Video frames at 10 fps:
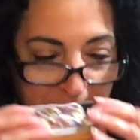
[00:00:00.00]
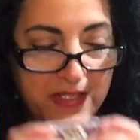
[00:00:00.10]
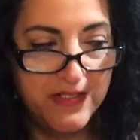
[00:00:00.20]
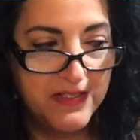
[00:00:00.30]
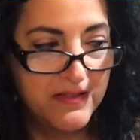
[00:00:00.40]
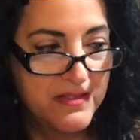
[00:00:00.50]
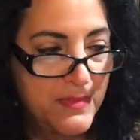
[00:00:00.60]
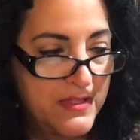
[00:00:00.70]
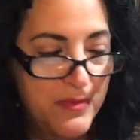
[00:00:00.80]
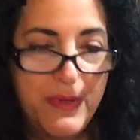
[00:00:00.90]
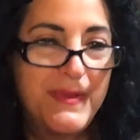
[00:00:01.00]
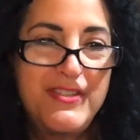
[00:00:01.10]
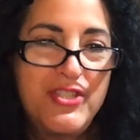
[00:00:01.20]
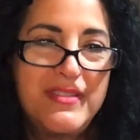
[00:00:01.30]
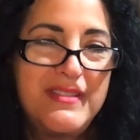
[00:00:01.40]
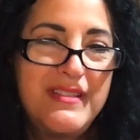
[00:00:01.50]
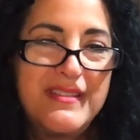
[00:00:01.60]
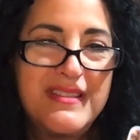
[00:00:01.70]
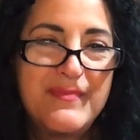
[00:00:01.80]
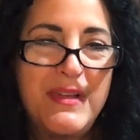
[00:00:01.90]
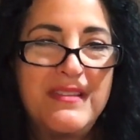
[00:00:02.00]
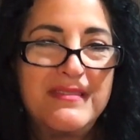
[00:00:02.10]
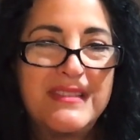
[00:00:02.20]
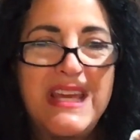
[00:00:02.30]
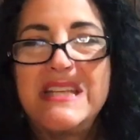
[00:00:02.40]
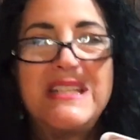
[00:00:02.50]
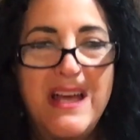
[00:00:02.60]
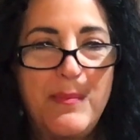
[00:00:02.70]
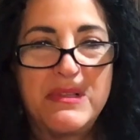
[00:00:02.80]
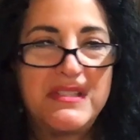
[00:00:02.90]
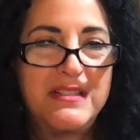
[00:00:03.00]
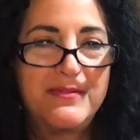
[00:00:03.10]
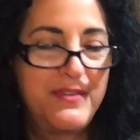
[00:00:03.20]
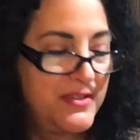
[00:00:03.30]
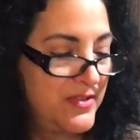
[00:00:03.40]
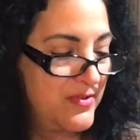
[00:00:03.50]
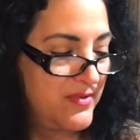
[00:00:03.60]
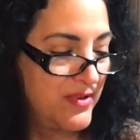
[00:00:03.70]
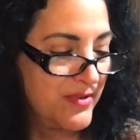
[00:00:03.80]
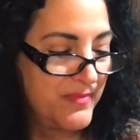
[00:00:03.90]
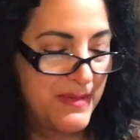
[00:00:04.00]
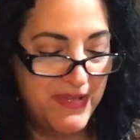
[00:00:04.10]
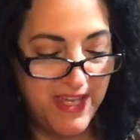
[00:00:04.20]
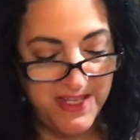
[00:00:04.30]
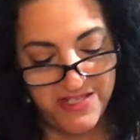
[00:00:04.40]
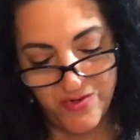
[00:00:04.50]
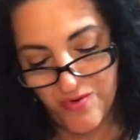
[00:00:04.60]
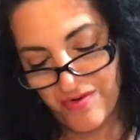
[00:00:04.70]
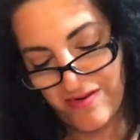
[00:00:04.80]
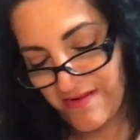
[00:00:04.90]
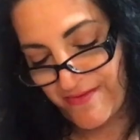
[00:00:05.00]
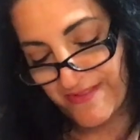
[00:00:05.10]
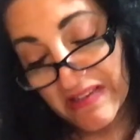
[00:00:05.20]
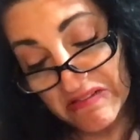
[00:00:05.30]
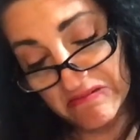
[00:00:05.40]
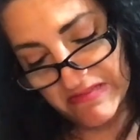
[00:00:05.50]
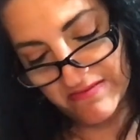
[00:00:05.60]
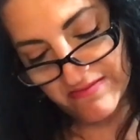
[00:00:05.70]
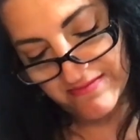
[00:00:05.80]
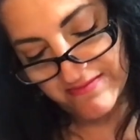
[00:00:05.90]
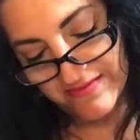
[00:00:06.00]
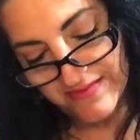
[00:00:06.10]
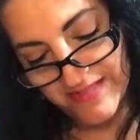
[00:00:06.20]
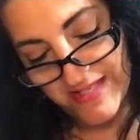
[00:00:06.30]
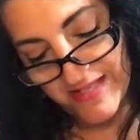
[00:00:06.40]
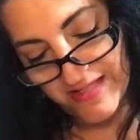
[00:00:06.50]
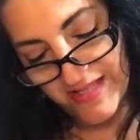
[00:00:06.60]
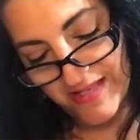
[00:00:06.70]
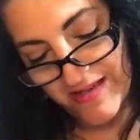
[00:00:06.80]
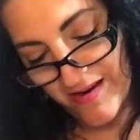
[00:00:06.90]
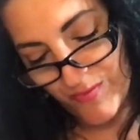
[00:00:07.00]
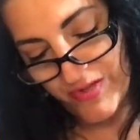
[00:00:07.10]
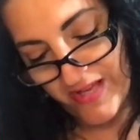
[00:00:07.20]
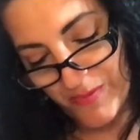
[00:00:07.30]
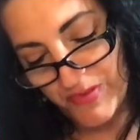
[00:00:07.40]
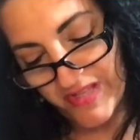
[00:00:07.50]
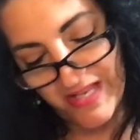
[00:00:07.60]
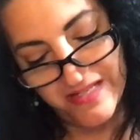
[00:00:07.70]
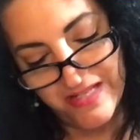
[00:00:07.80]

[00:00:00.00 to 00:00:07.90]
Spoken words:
It still smelled a little bit, but it just didn't smell candy apple enough, you know, or maybe candy corn enough. I don't know. Caramel apple candy